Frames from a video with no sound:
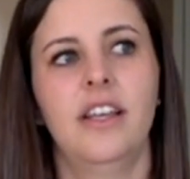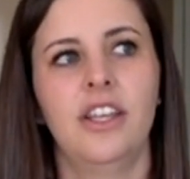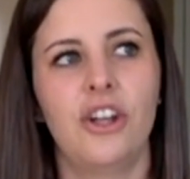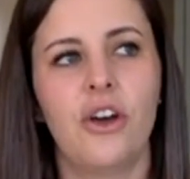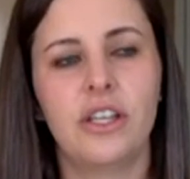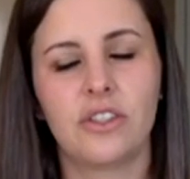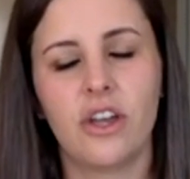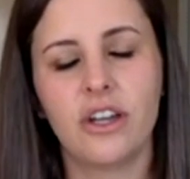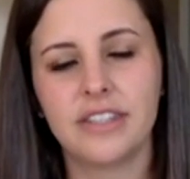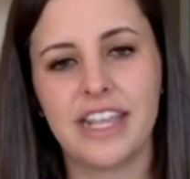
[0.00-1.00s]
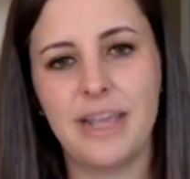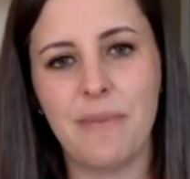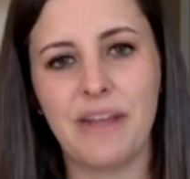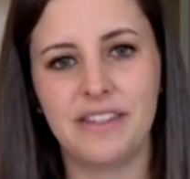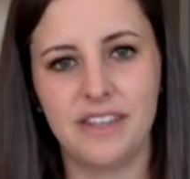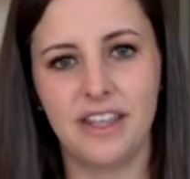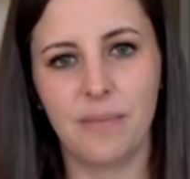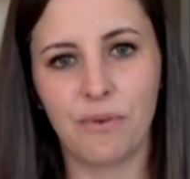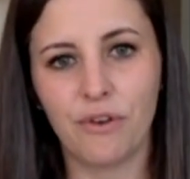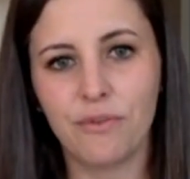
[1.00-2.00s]
you know, as long as I keep on seeing
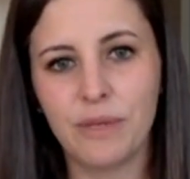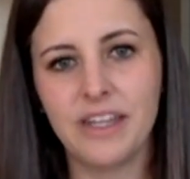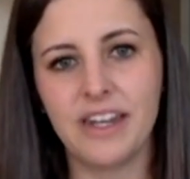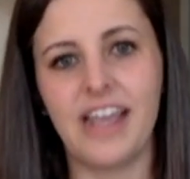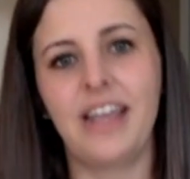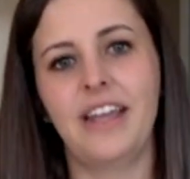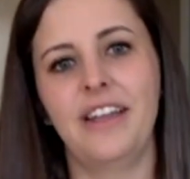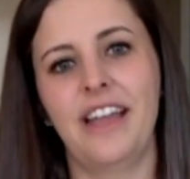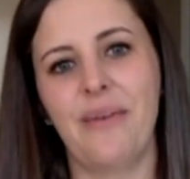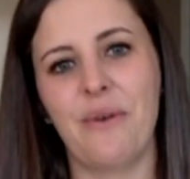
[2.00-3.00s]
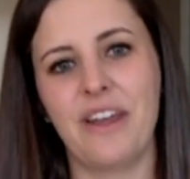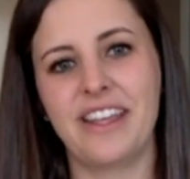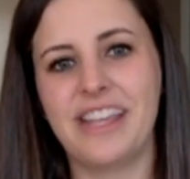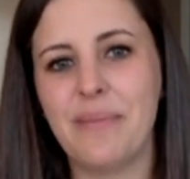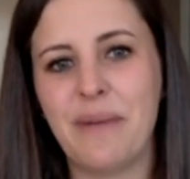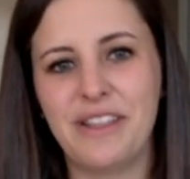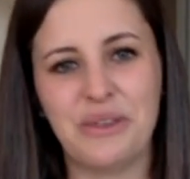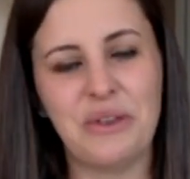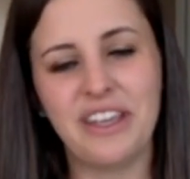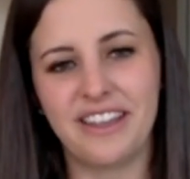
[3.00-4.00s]
improvement, I, I want to keep on
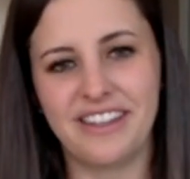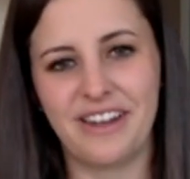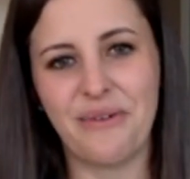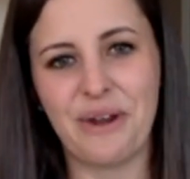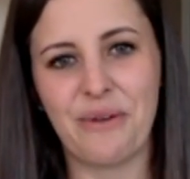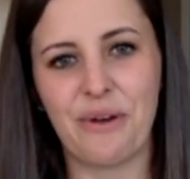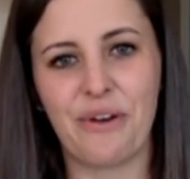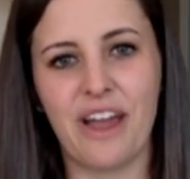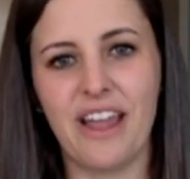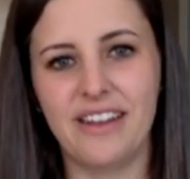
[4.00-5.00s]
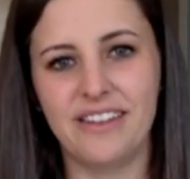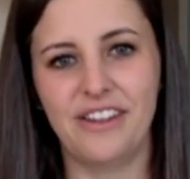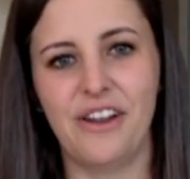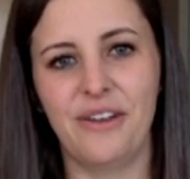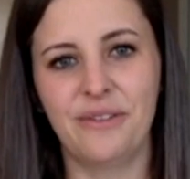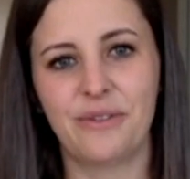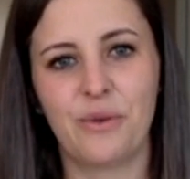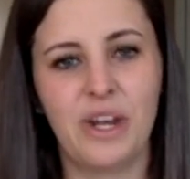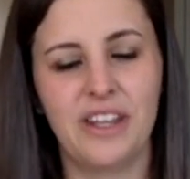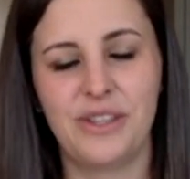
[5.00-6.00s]
doing it because I don't want to regret, you know,
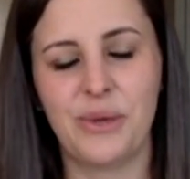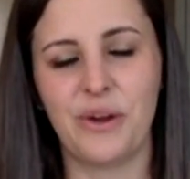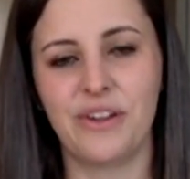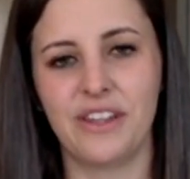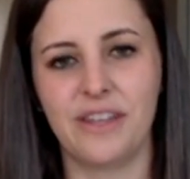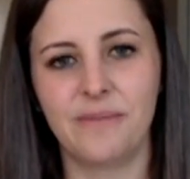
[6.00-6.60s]
quitting too early.